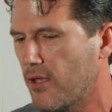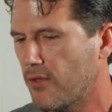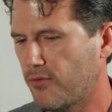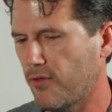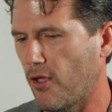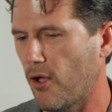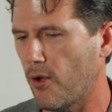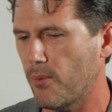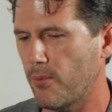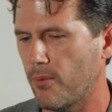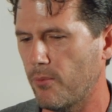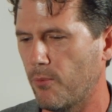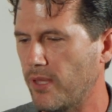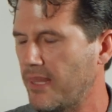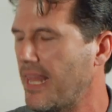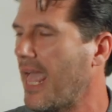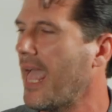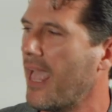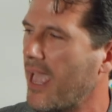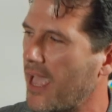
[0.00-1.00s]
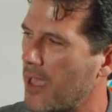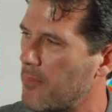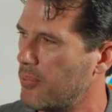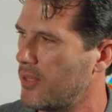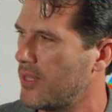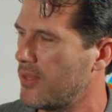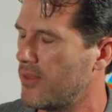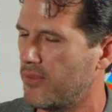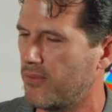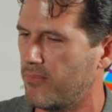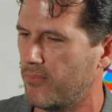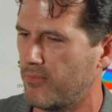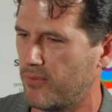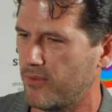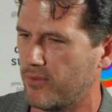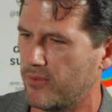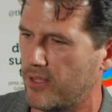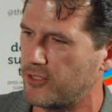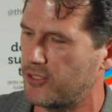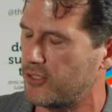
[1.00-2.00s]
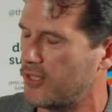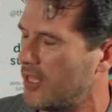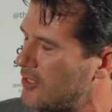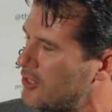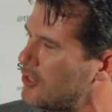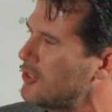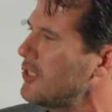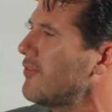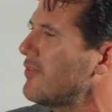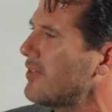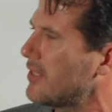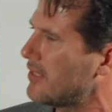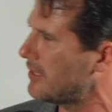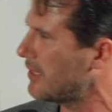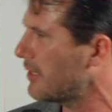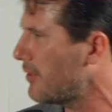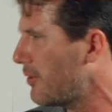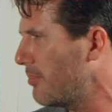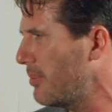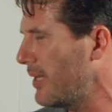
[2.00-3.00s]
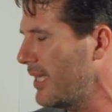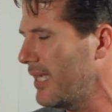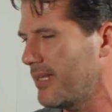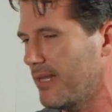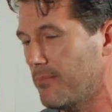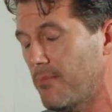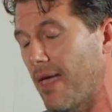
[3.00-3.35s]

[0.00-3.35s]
So when that happened, it shifted a little bit.